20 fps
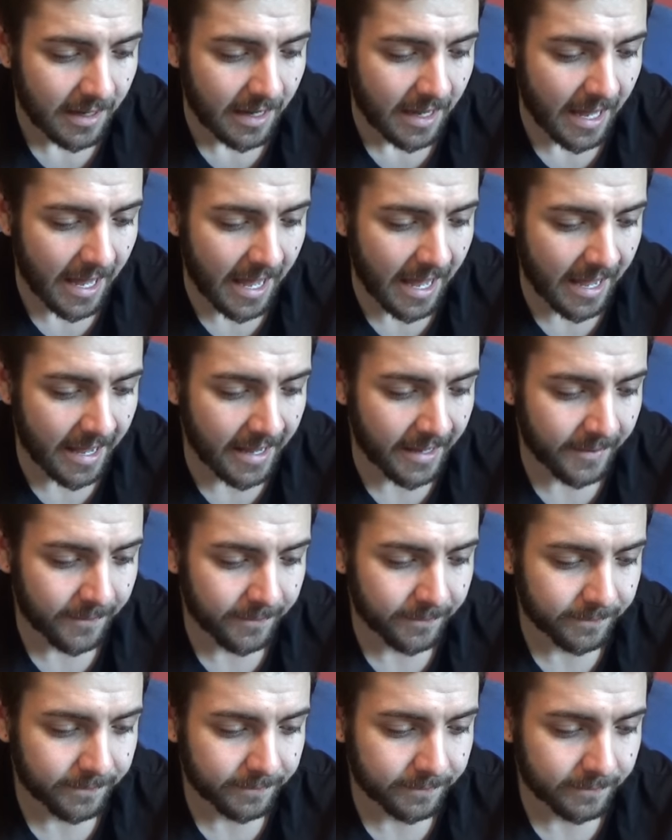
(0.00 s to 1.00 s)

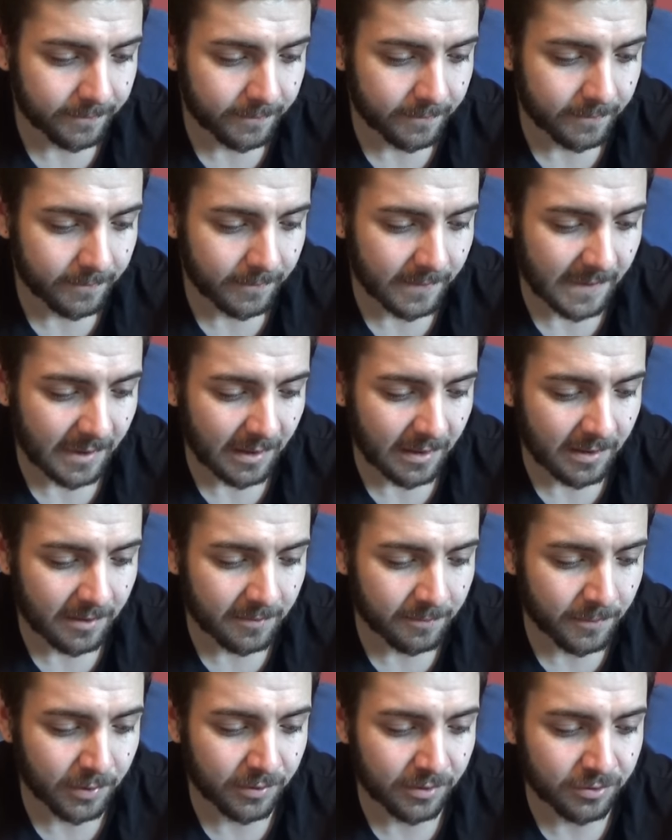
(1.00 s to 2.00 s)

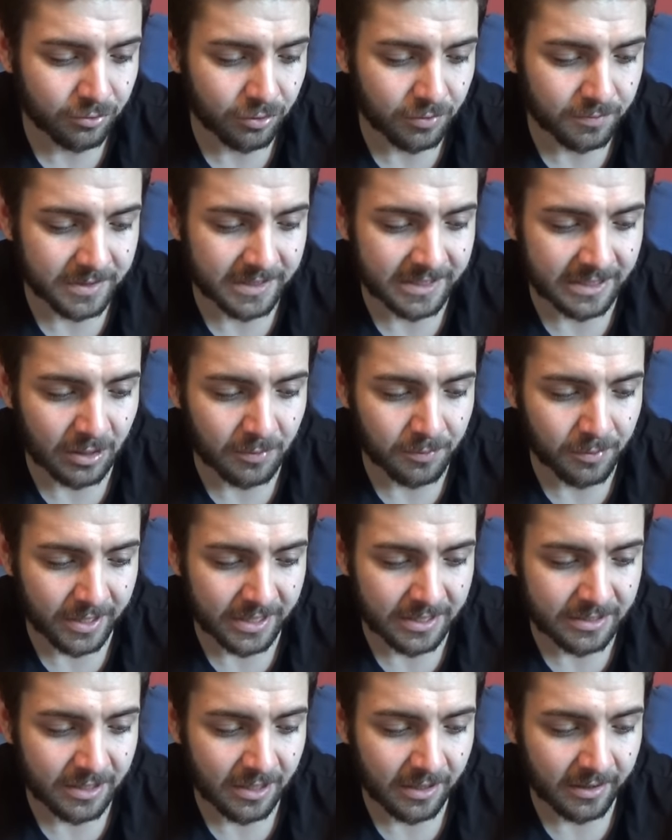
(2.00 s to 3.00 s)
But the troops are still pretty
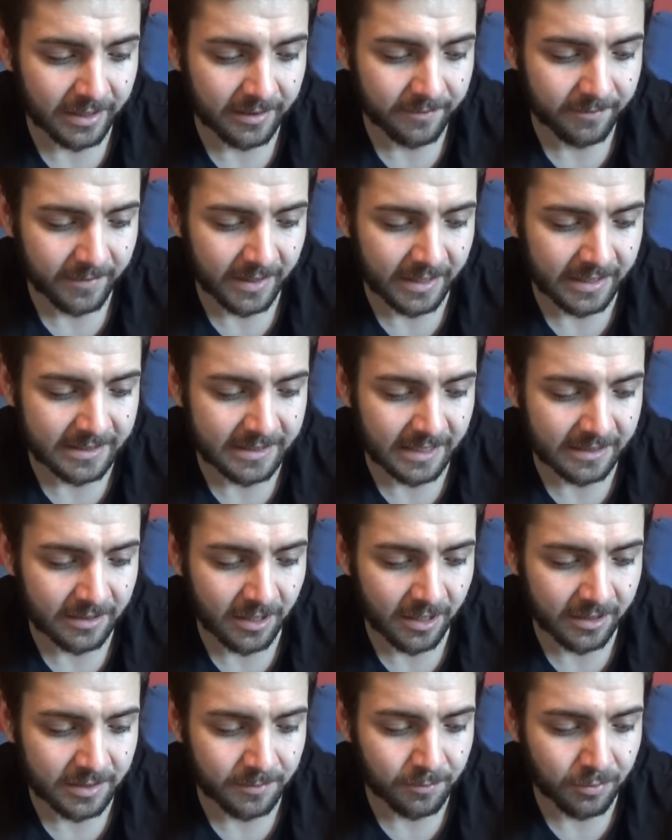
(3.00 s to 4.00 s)
sturdy, and I say it's
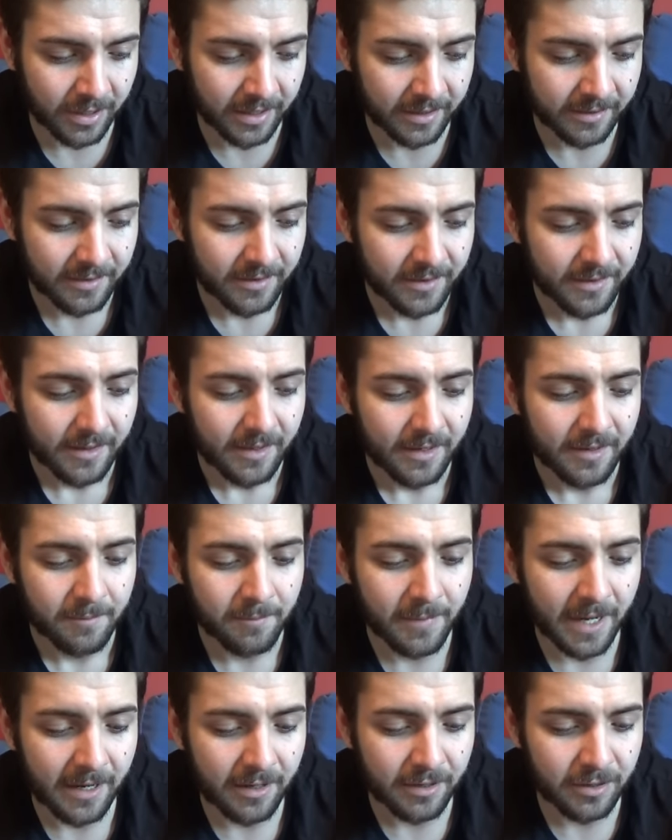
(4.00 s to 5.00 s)
hard to break.
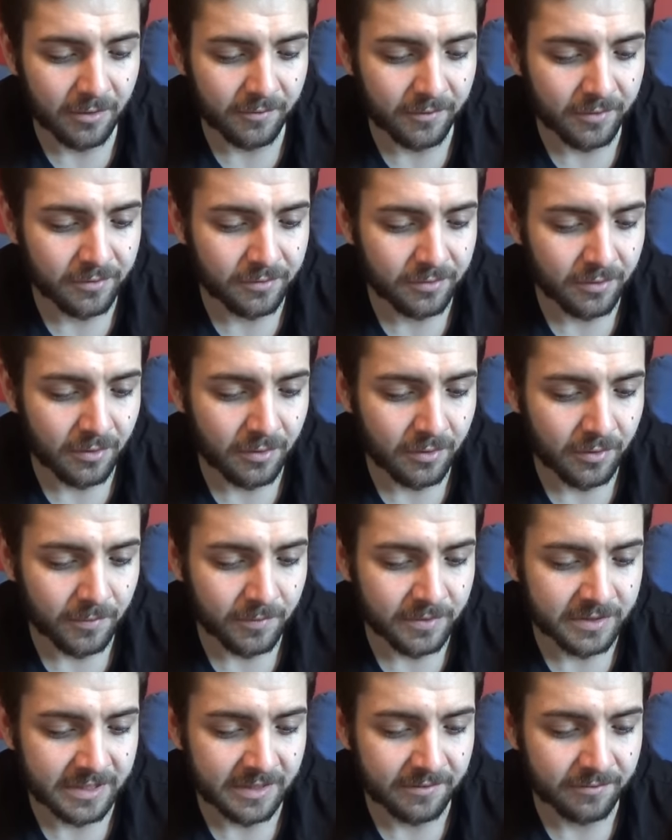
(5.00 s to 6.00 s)
My only other thought
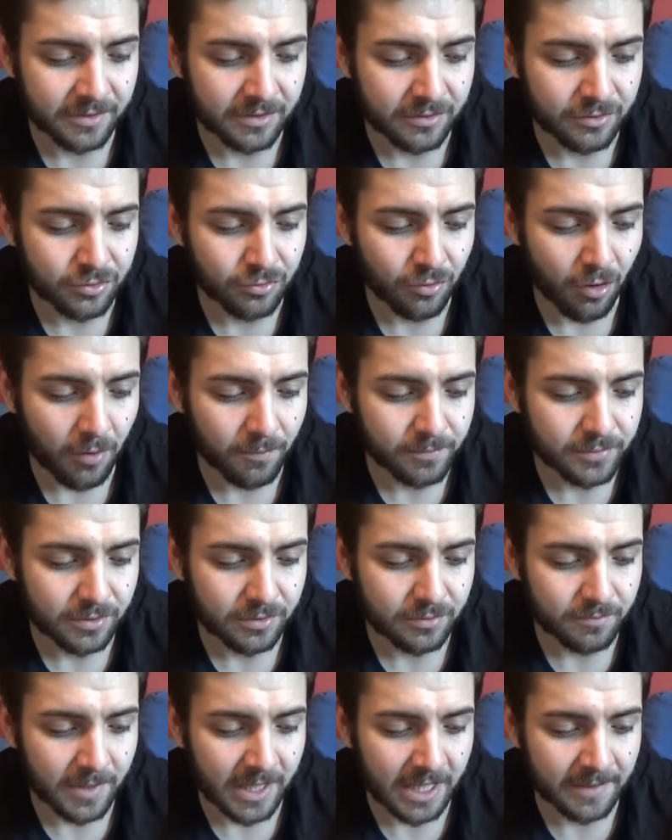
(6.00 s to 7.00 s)
was if you dropped
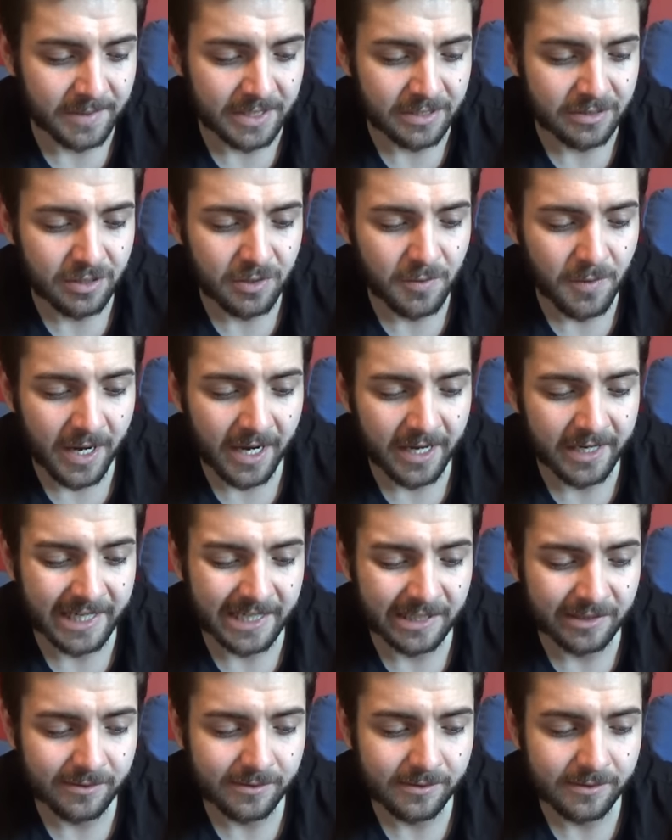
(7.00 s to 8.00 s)
maybe 2 Iron
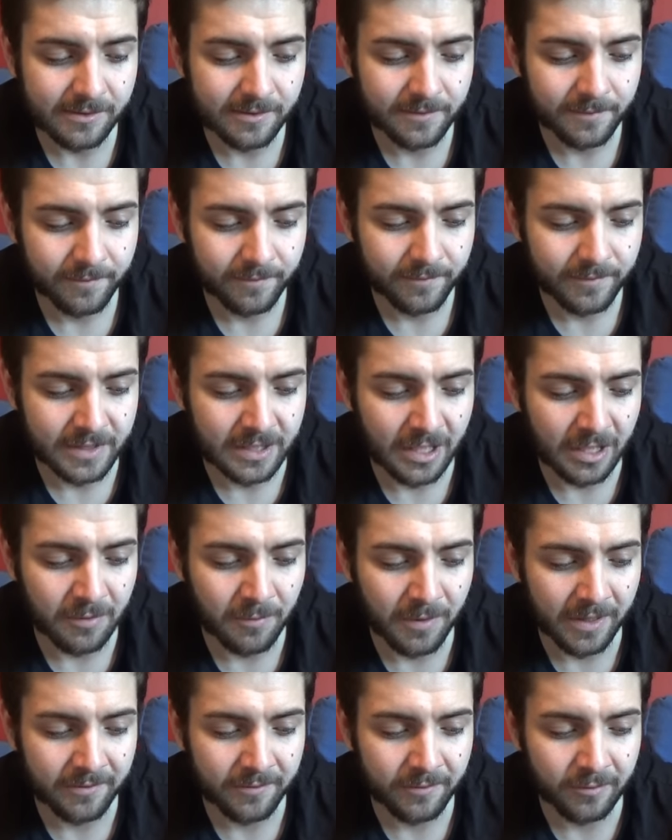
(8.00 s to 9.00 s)
Hills, so you
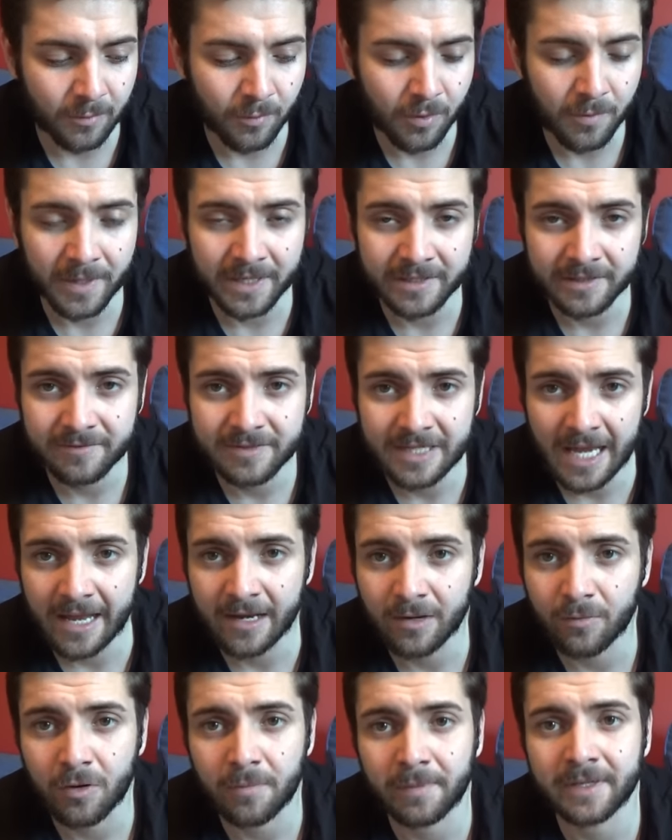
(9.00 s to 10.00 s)
went for a warband of 10
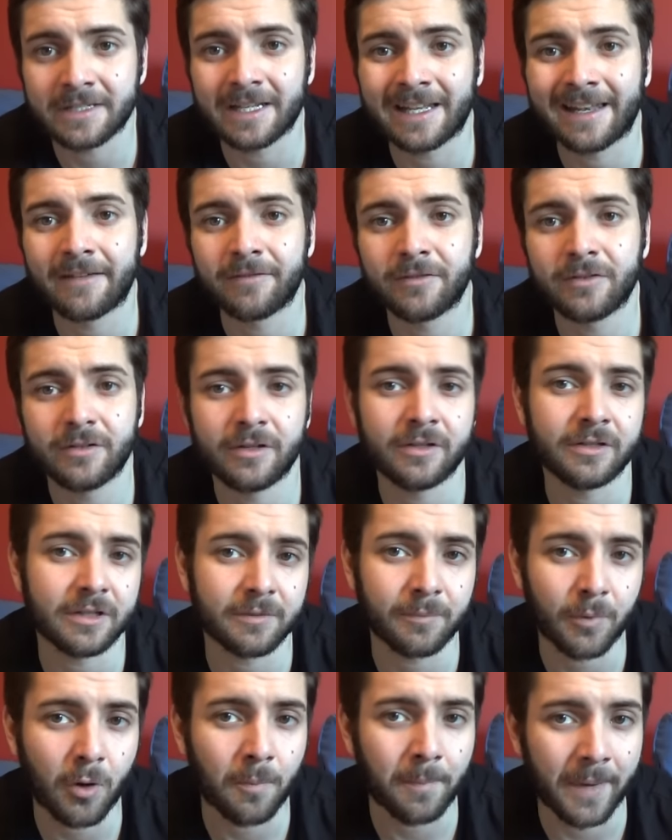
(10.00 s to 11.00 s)
or warband 11, and you could
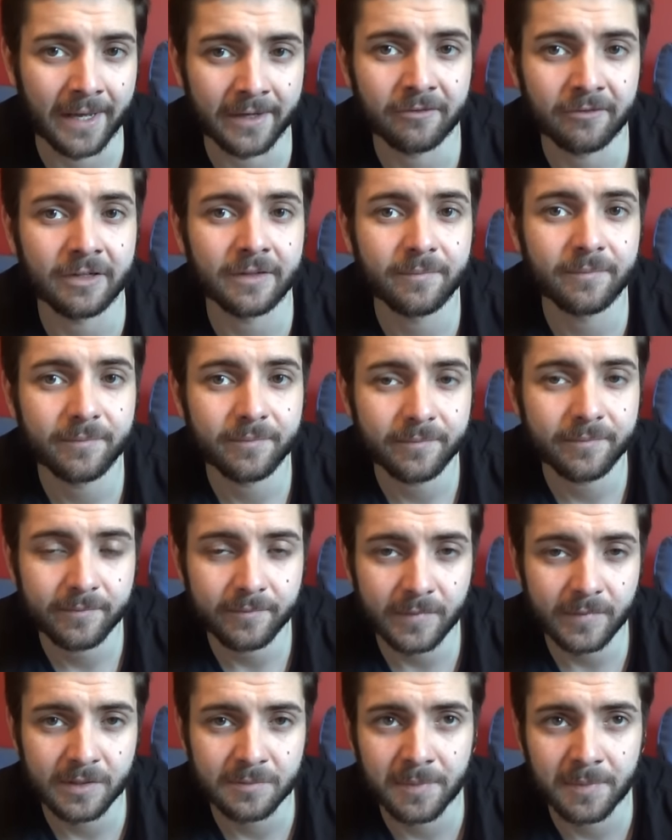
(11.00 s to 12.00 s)
put a banner in,
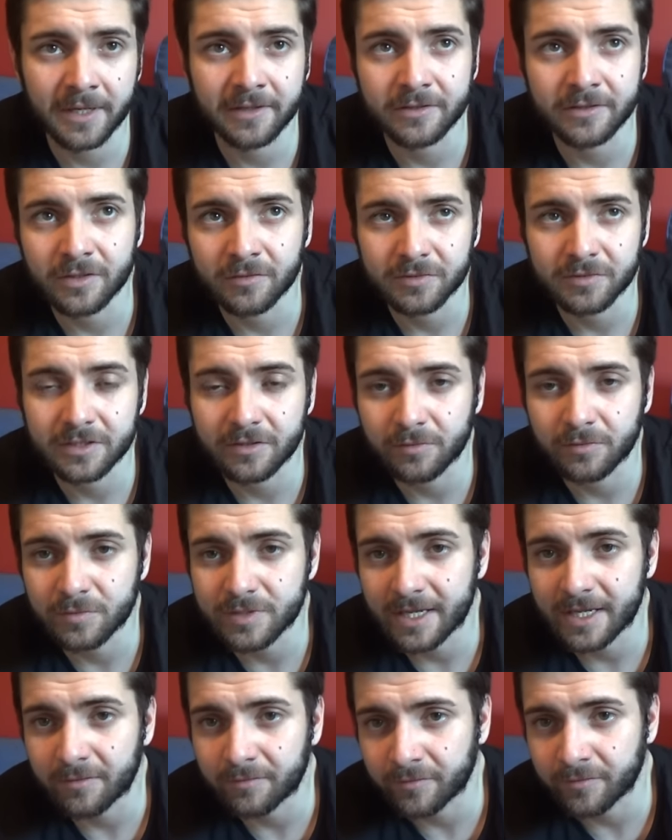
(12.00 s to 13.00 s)
because banner is obviously always
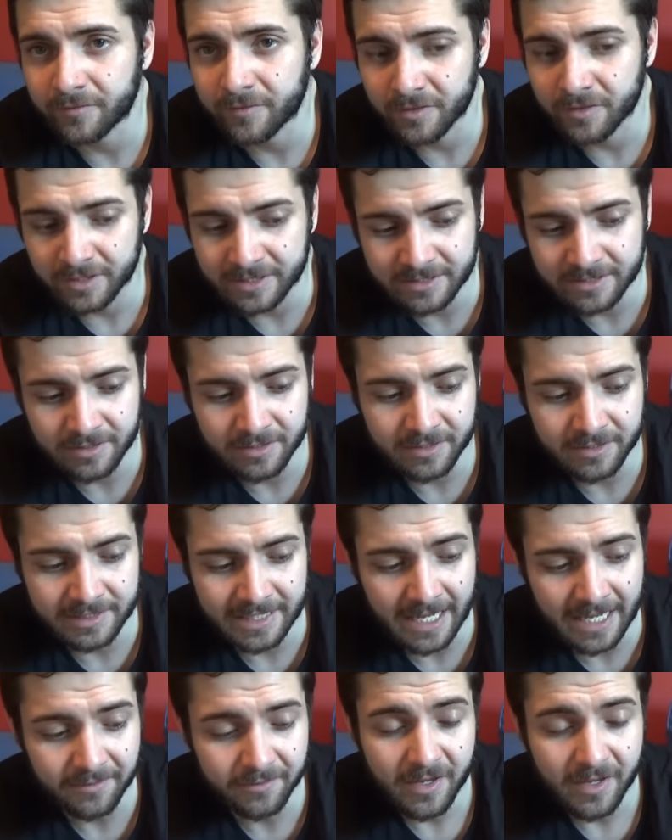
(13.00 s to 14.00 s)
helpful to the
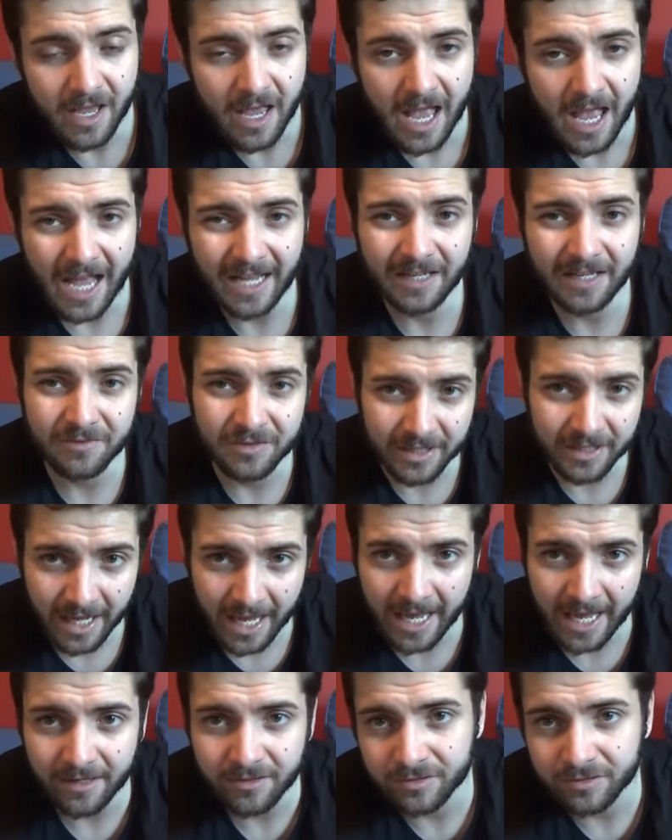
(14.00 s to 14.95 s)
death, and gives you that